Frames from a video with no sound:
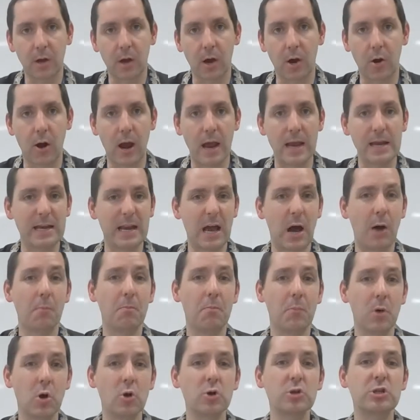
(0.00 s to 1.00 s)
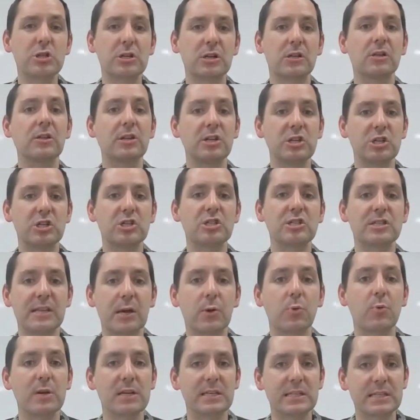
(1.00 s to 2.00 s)
All right, now most collisions
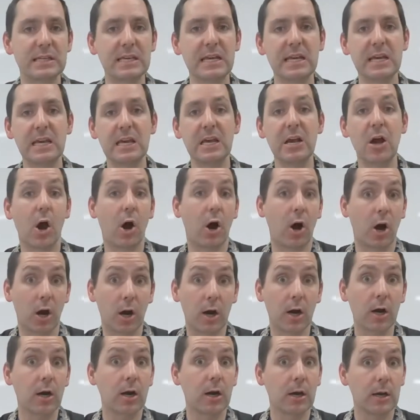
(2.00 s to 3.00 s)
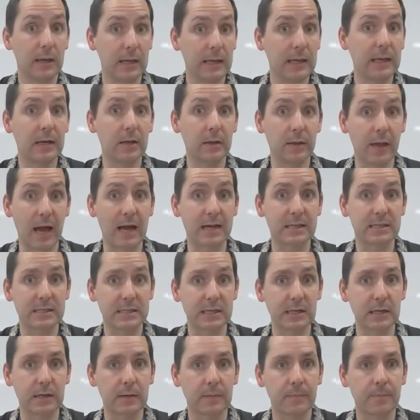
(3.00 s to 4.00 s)
that we see are
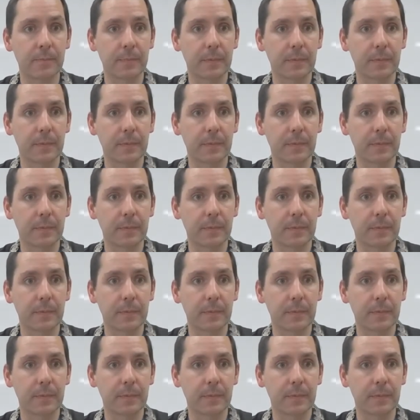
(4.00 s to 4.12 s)
inelastic.